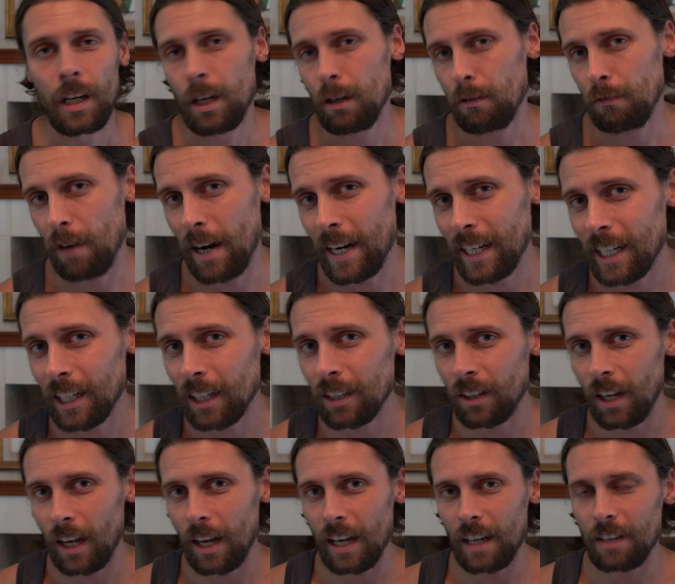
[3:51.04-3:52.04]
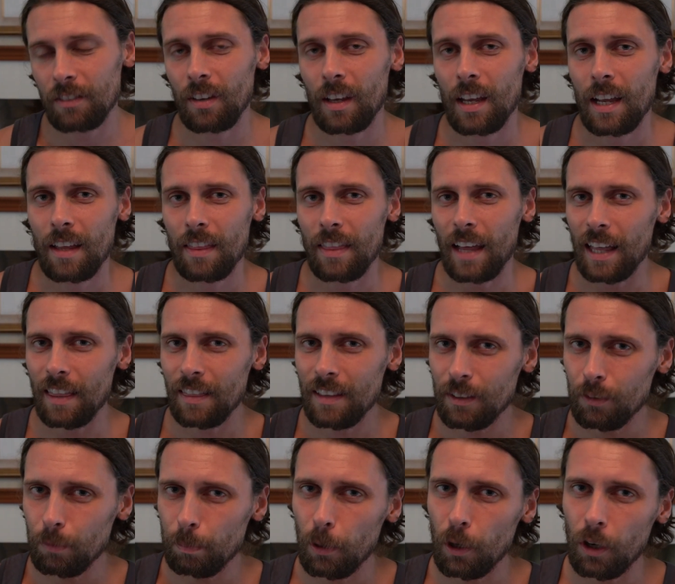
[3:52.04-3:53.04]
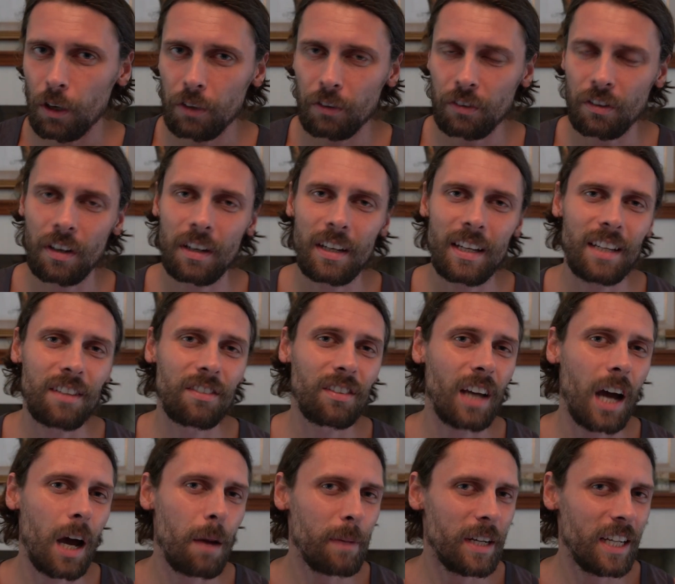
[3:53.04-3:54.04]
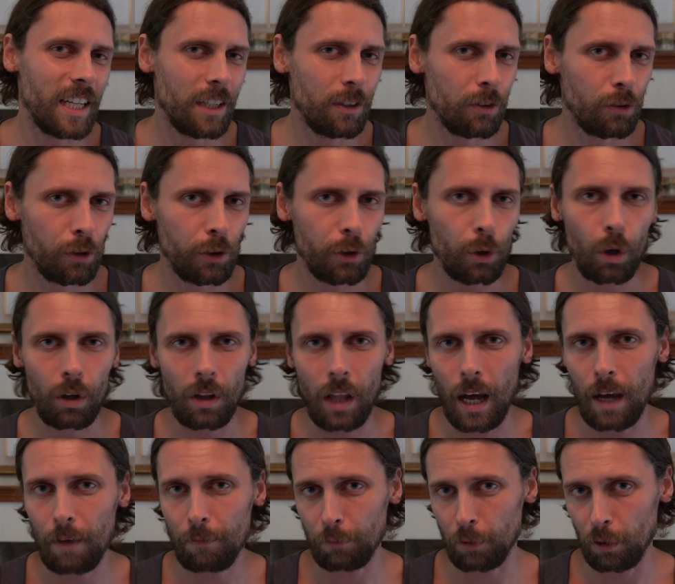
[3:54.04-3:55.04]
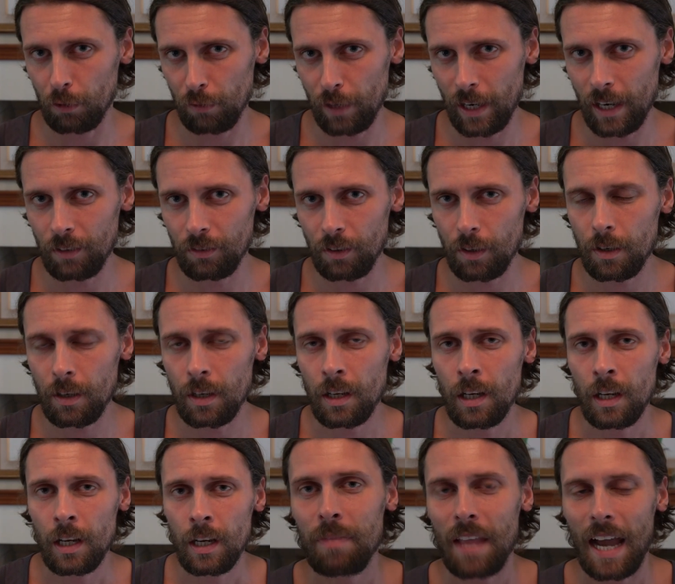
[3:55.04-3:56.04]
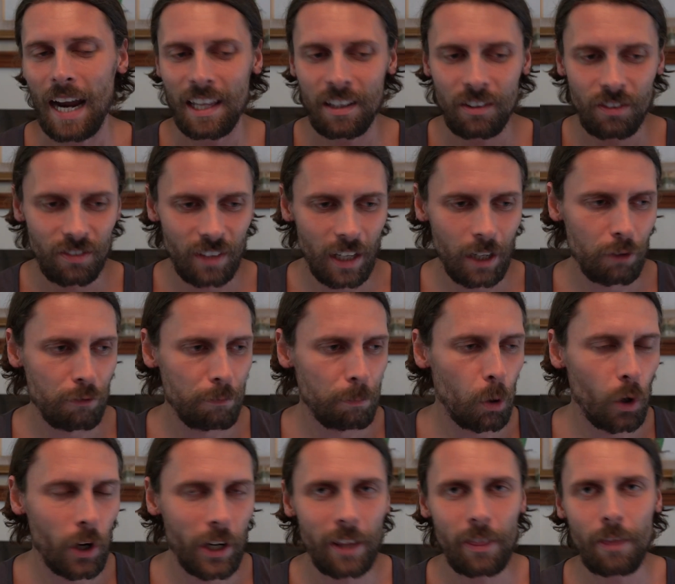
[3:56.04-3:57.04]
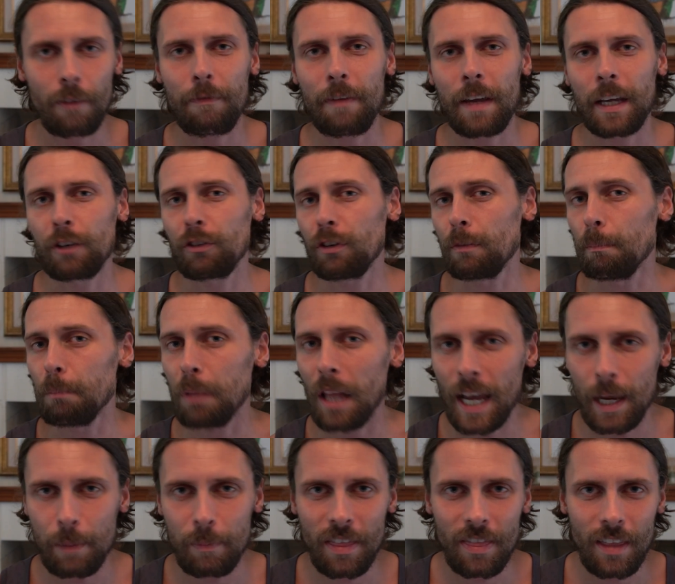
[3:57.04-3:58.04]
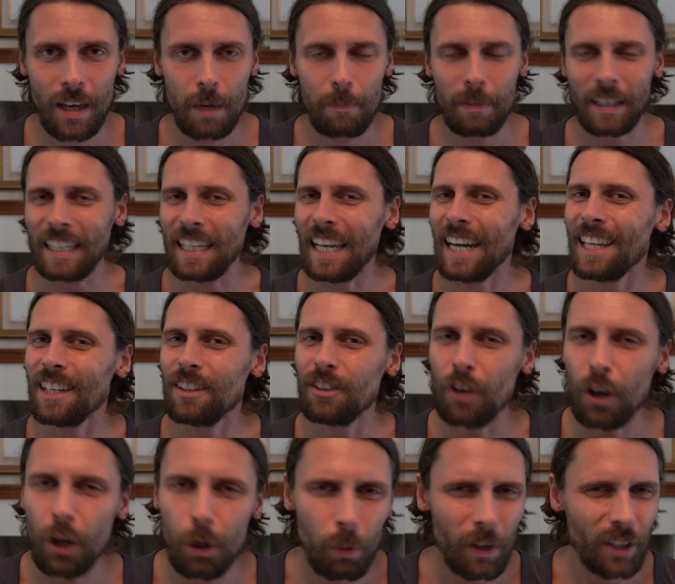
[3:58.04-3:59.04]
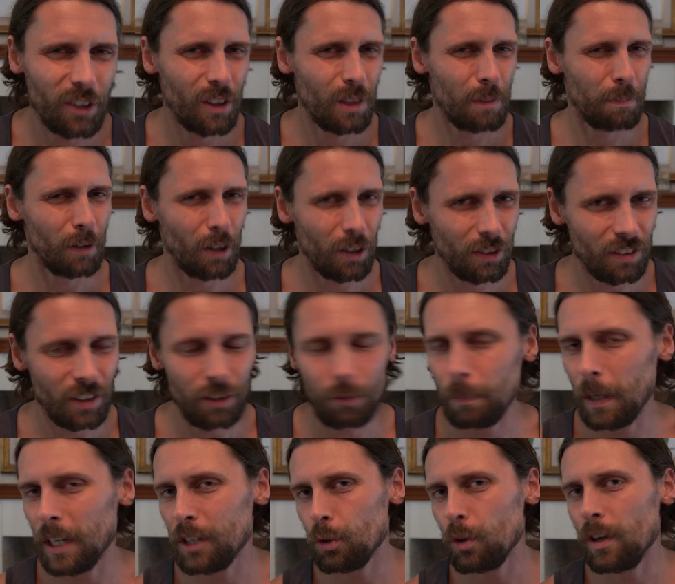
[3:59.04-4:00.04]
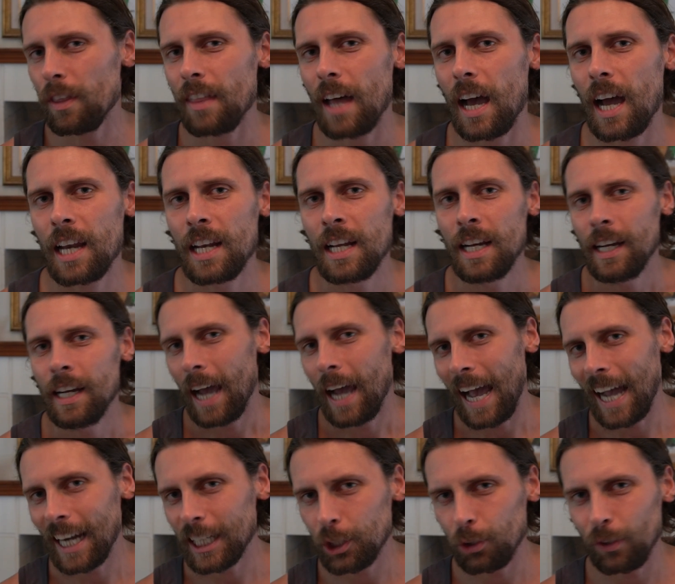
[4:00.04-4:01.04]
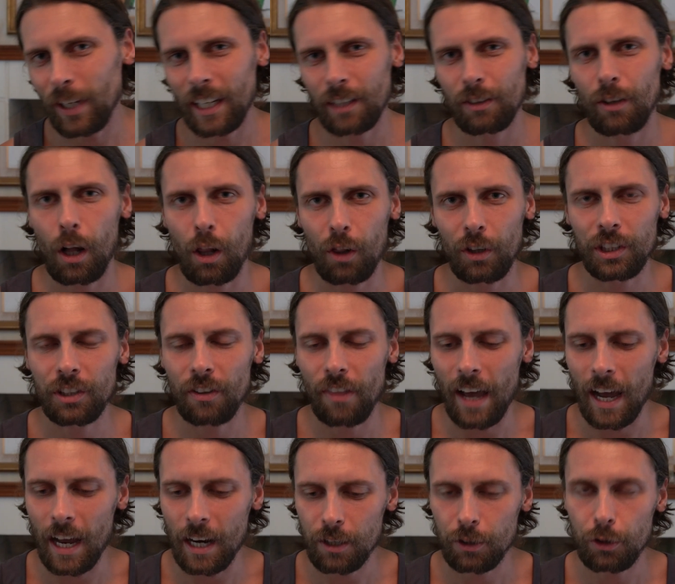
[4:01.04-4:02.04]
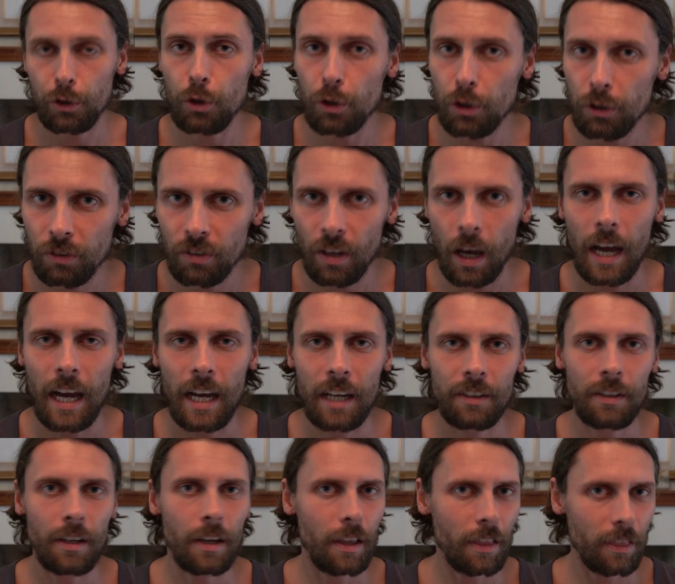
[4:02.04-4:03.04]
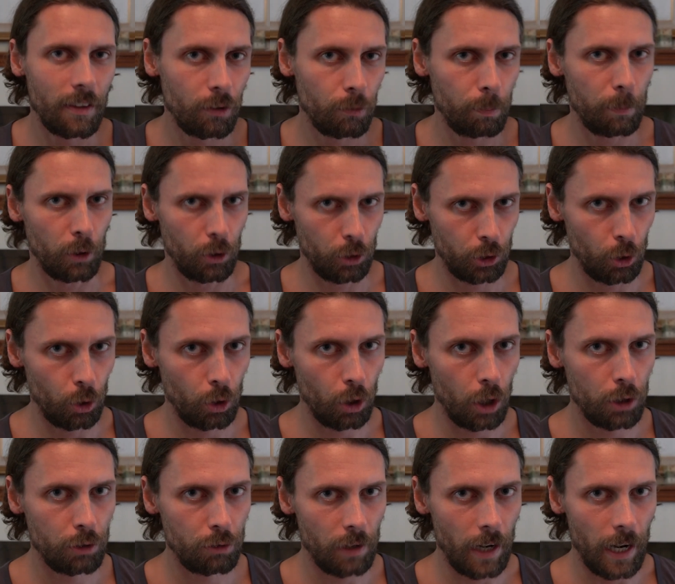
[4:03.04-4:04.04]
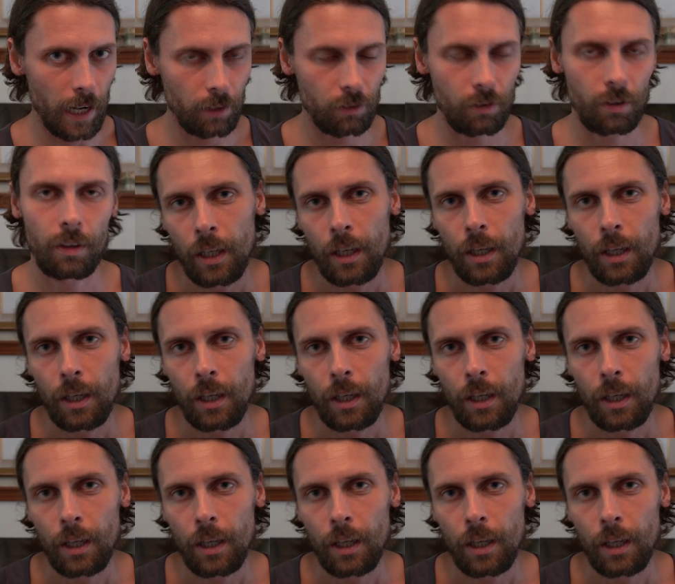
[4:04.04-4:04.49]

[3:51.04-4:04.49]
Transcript: Recognize that this person is coming into your life for a reason, and instead of pointing the finger and blaming them and getting nowhere in the process by doing that, actually acknowledge that you signed this spiritual contract.